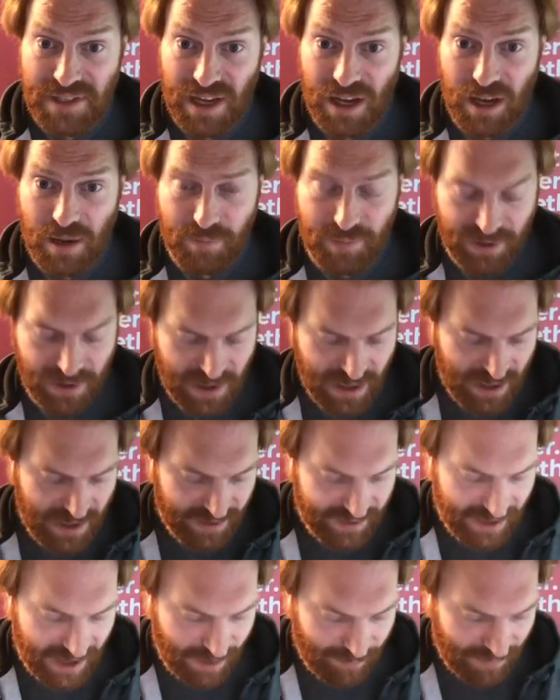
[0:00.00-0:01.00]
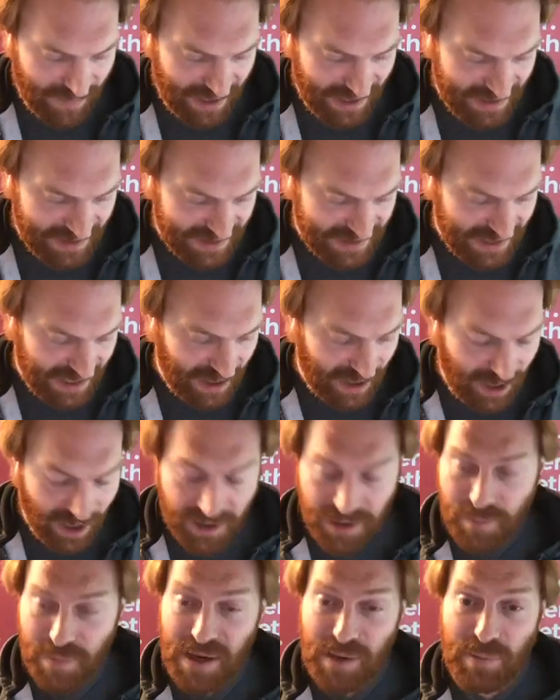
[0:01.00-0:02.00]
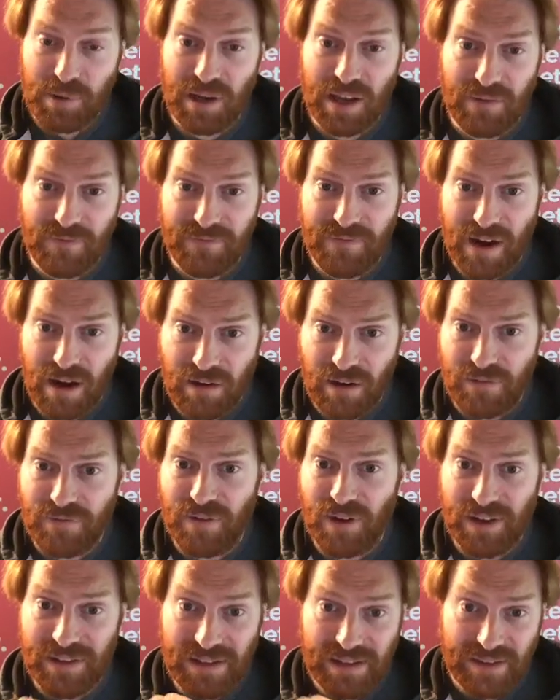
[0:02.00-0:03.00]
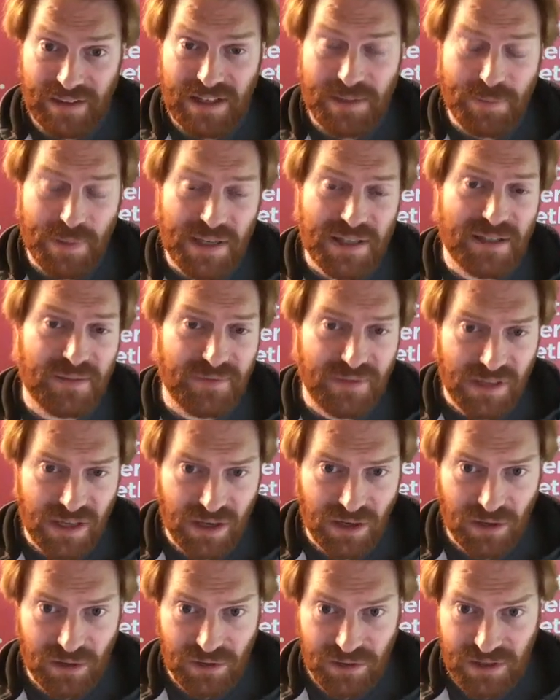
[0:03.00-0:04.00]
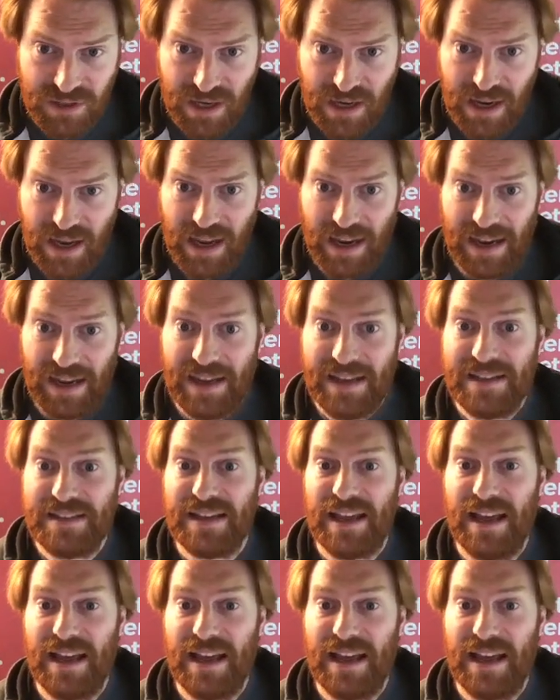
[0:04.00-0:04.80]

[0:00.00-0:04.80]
up, that means that other people have verified that this piece of news is